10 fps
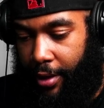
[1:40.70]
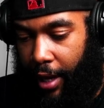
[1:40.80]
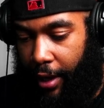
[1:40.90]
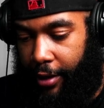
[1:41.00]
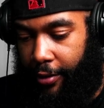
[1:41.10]

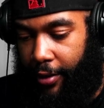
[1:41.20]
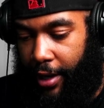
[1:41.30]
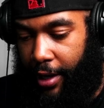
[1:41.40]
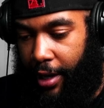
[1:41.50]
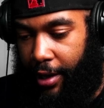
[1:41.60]
I know I
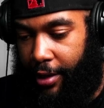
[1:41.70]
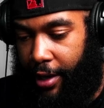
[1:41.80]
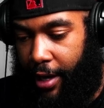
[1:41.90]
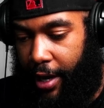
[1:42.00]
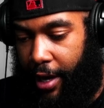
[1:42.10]
got I thought
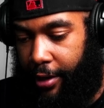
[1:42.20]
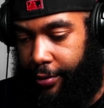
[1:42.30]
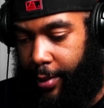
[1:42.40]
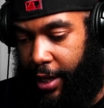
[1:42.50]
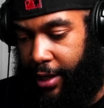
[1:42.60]
I had
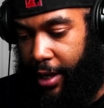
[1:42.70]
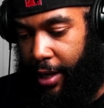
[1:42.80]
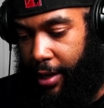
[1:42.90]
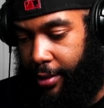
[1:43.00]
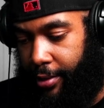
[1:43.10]
it by
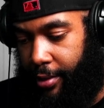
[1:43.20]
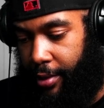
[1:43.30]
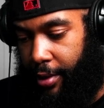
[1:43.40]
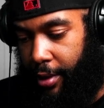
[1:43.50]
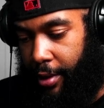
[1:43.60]
Dave.
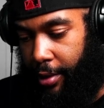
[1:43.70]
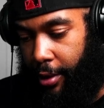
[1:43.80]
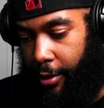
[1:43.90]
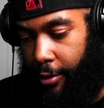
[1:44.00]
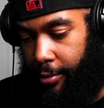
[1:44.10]

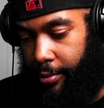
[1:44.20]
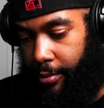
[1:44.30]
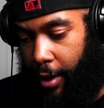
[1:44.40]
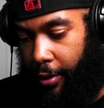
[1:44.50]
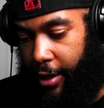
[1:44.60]
No.
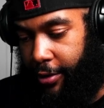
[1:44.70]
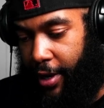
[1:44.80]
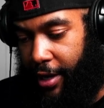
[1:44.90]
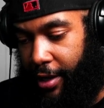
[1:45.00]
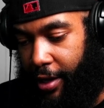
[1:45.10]
Oh I do
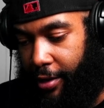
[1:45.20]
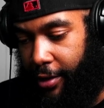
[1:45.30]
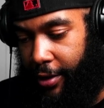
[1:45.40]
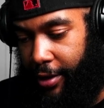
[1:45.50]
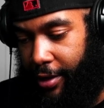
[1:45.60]
gotta
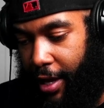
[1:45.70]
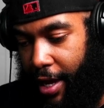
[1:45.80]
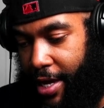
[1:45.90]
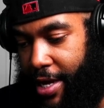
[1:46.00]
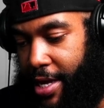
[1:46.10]
download it.
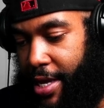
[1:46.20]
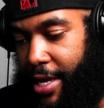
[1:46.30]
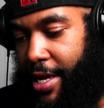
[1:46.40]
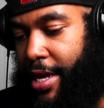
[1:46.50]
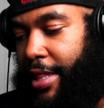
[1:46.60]

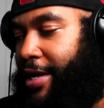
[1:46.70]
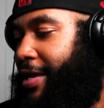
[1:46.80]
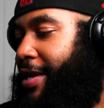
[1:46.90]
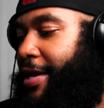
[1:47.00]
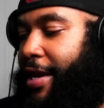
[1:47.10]
Hey, let's
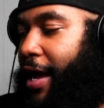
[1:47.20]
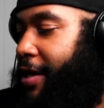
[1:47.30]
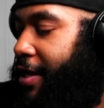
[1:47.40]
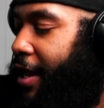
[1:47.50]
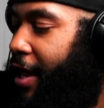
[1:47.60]
get it. I
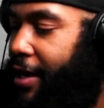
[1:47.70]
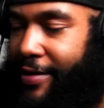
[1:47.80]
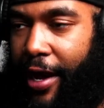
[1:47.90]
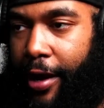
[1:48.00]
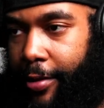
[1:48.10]
did have this
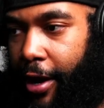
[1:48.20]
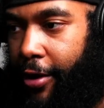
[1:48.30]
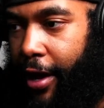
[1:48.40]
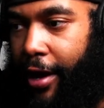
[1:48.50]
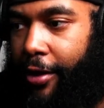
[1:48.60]
album.
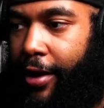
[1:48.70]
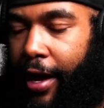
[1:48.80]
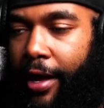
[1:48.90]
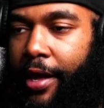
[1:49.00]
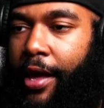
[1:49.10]
Okay,
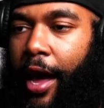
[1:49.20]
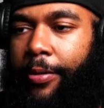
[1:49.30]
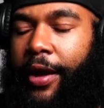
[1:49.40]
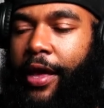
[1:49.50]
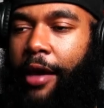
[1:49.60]
okay. I
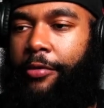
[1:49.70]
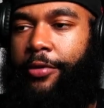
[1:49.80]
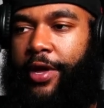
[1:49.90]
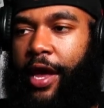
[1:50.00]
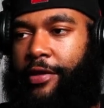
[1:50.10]
probably haven't
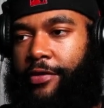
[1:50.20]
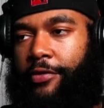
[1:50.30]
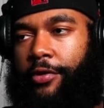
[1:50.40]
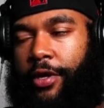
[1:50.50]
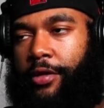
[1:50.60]
reacted
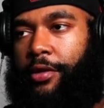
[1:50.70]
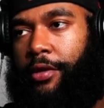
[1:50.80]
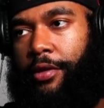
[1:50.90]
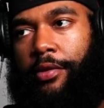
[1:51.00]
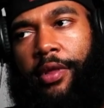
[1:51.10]
to it.
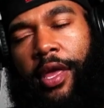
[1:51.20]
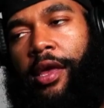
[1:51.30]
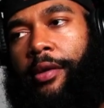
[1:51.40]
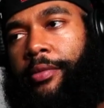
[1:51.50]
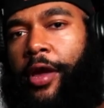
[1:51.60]
Damn,
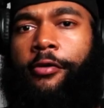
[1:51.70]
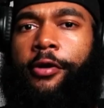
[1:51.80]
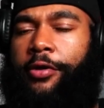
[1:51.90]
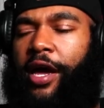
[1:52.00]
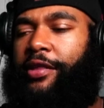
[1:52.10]
y'all want a
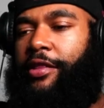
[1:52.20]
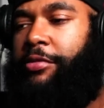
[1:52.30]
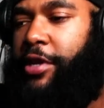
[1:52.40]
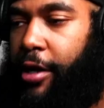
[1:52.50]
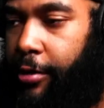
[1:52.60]
reaction? Let
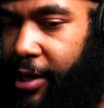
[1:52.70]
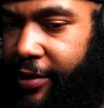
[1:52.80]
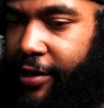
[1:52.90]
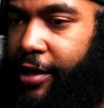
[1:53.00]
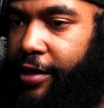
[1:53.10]
me know. Let's
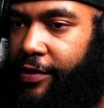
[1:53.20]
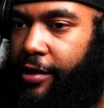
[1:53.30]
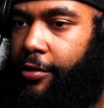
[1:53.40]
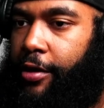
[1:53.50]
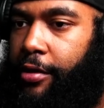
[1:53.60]
go ahead and
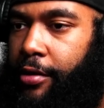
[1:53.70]
continue though.